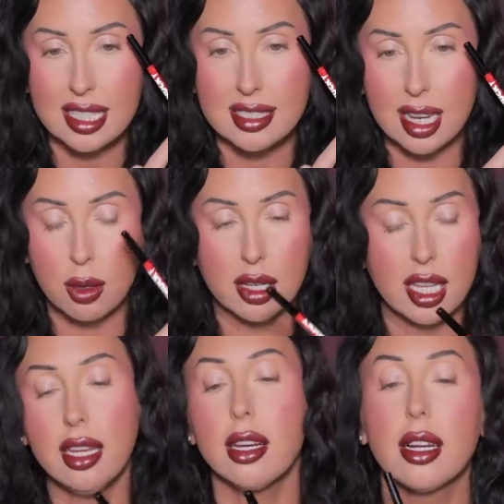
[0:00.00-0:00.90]
down
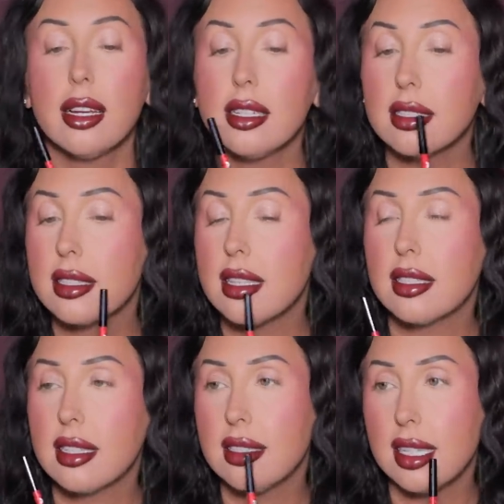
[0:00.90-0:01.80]
here, and it's
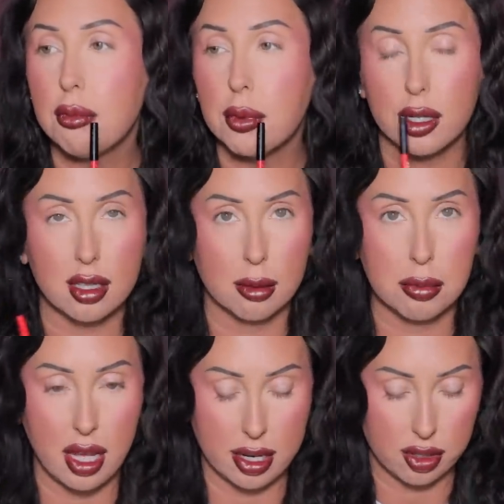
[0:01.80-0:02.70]
this deeper
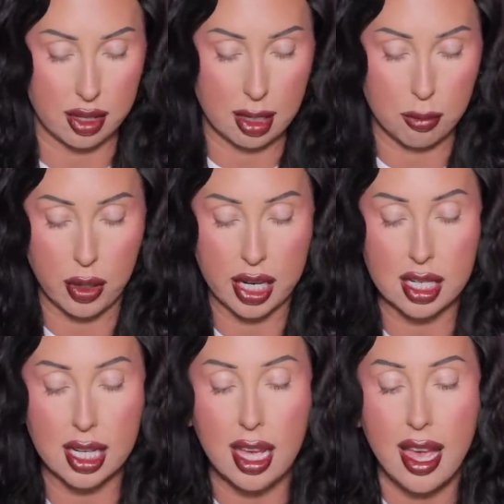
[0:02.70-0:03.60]
lip liner that I'm
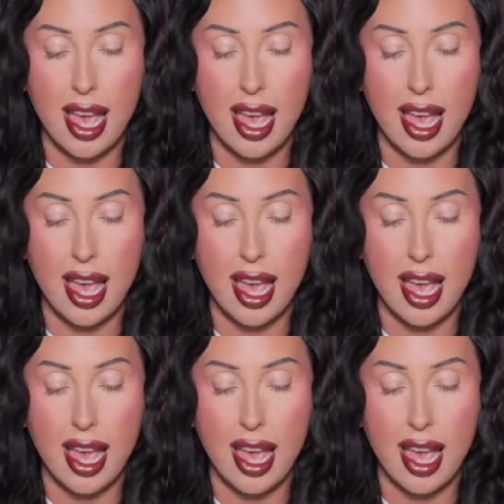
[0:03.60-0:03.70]
wearing.